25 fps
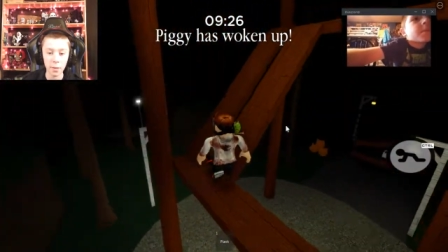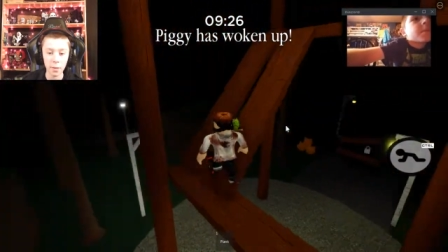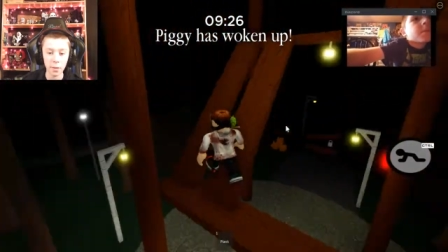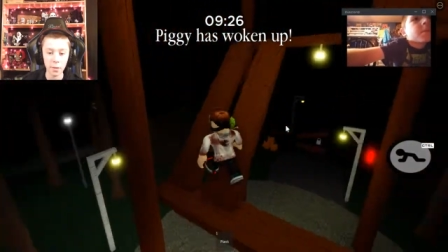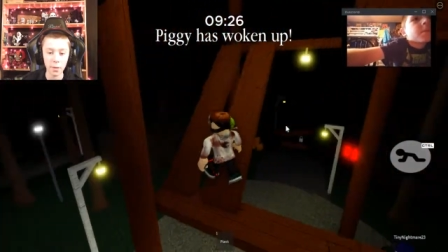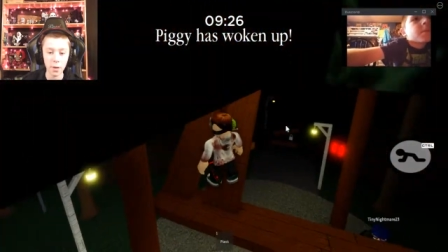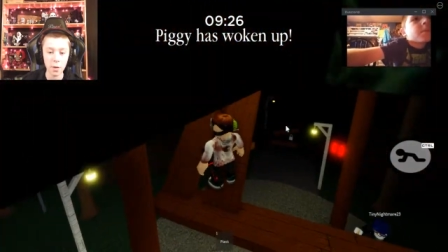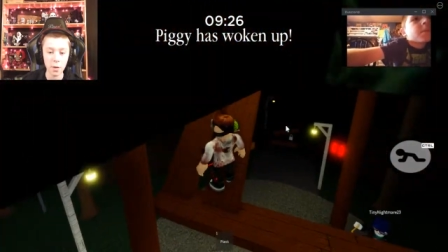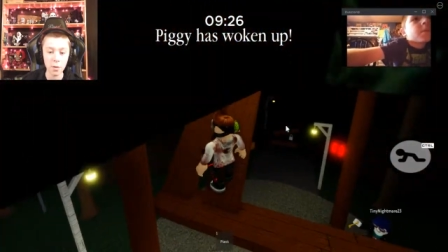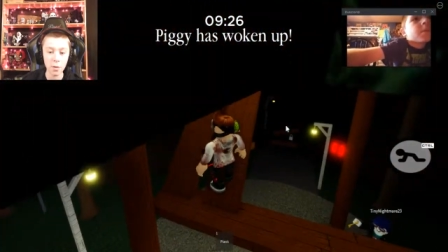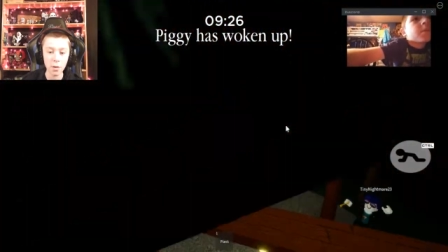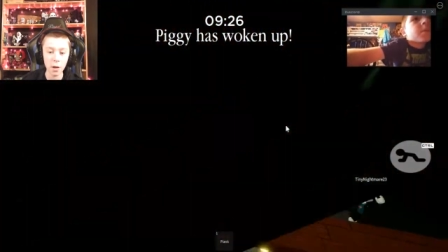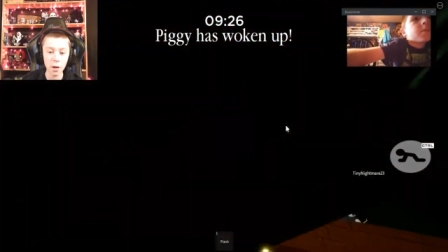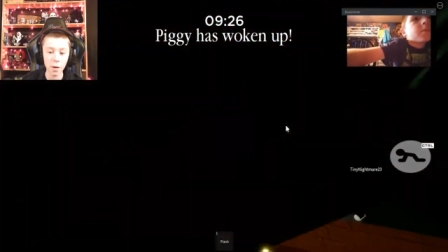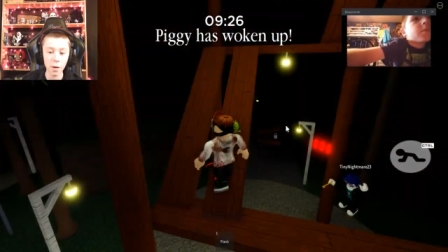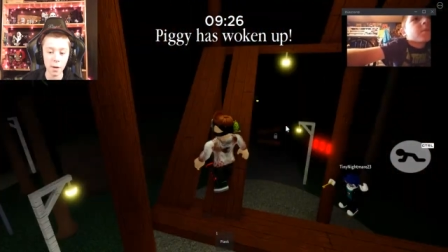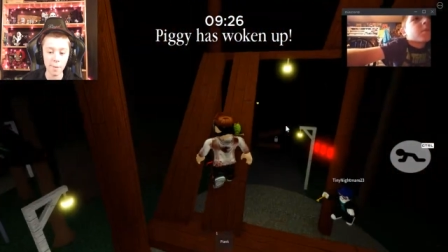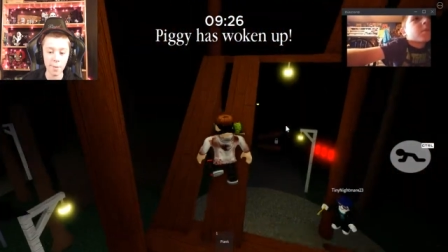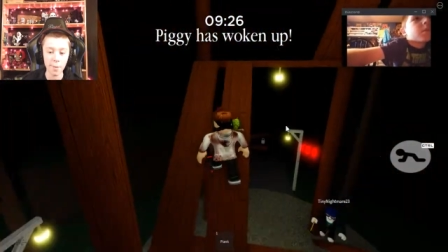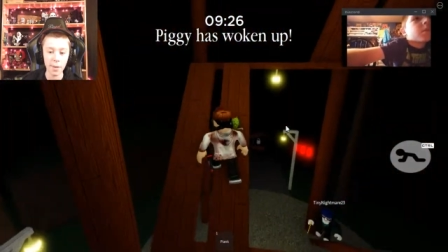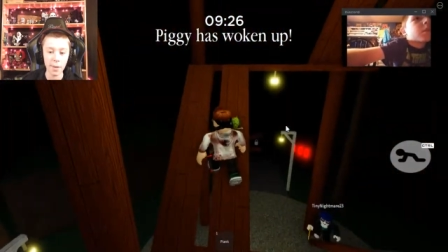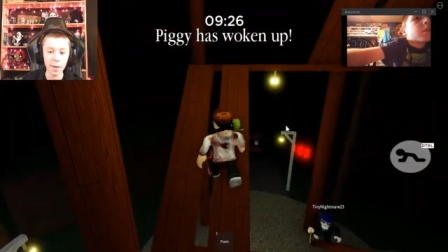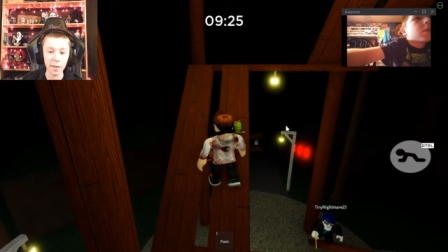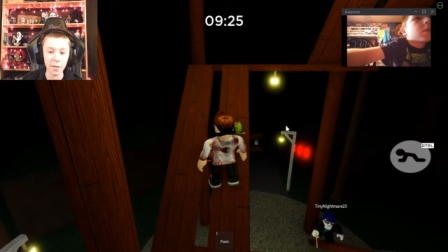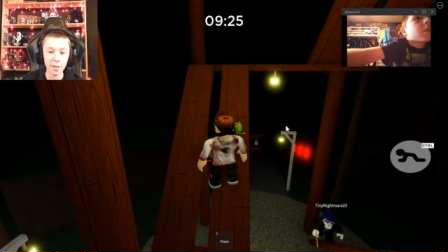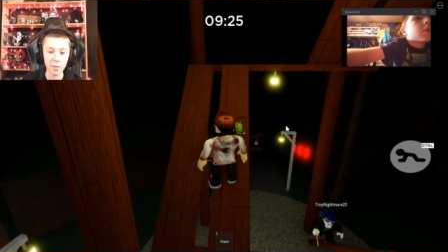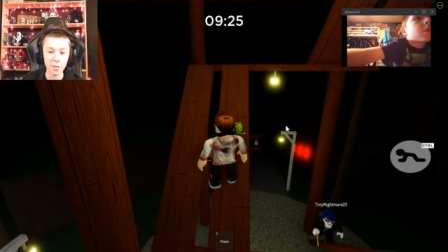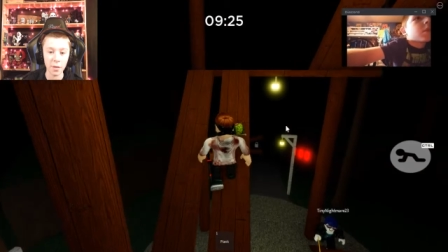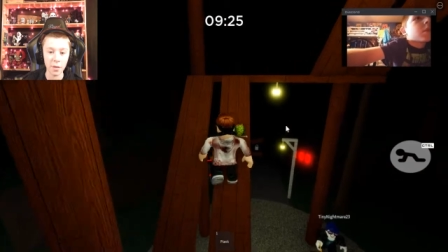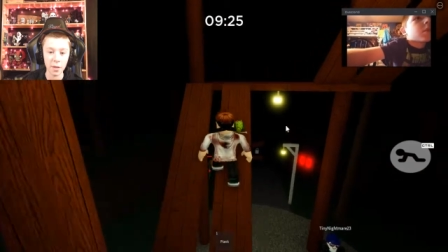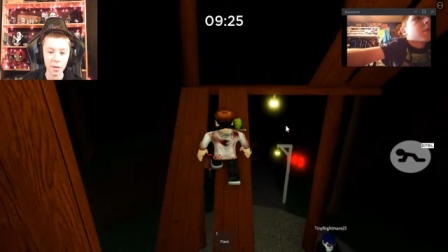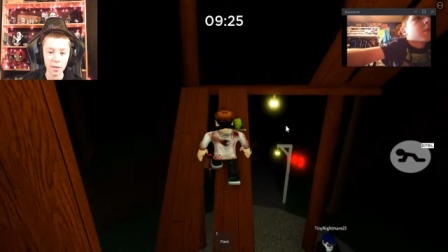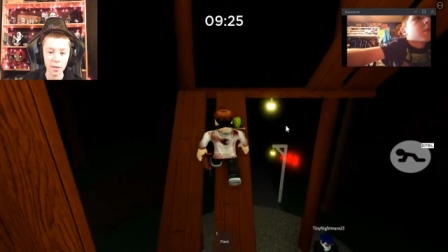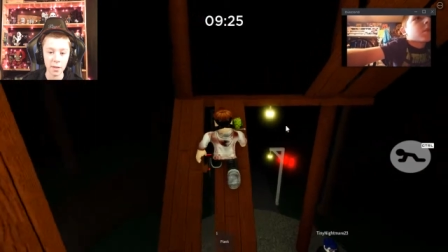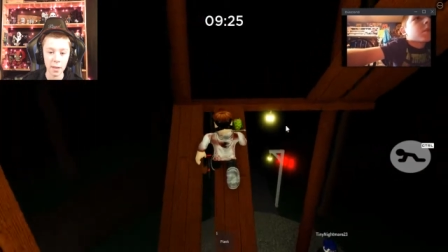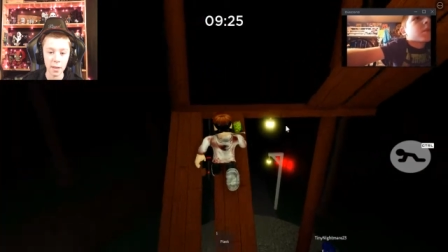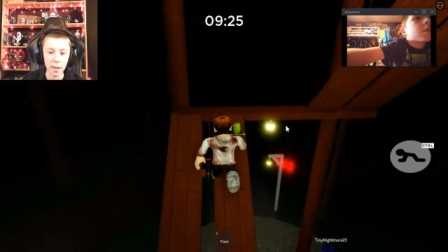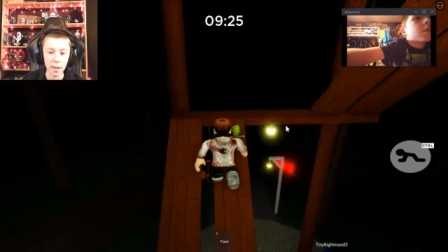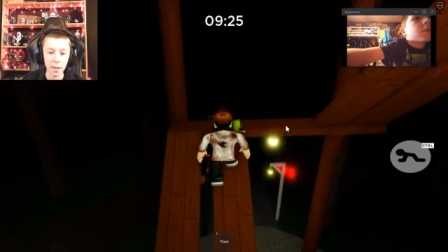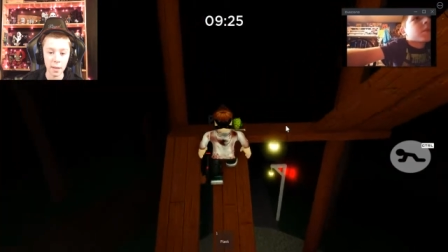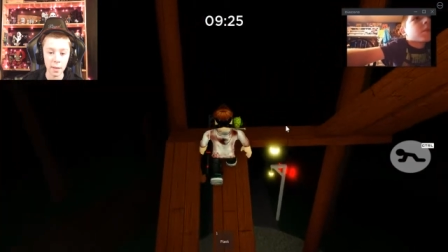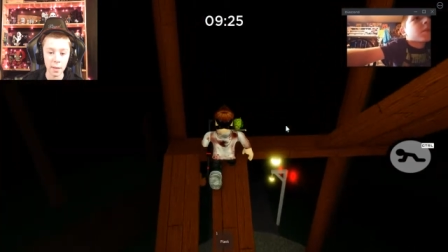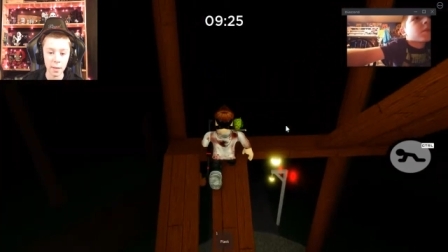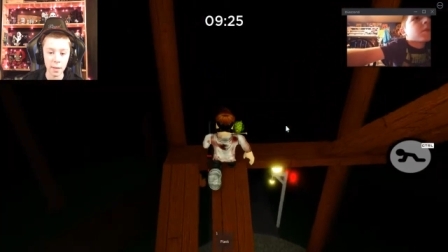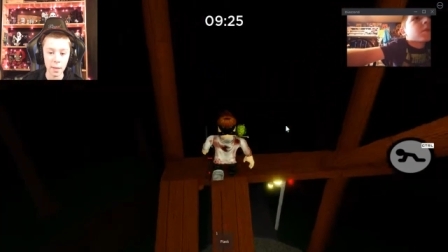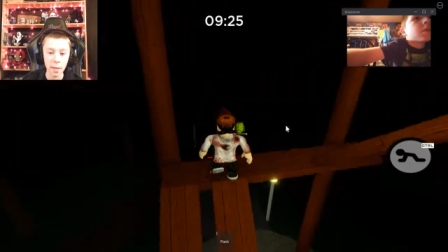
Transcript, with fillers: Don't go up here. It's risky.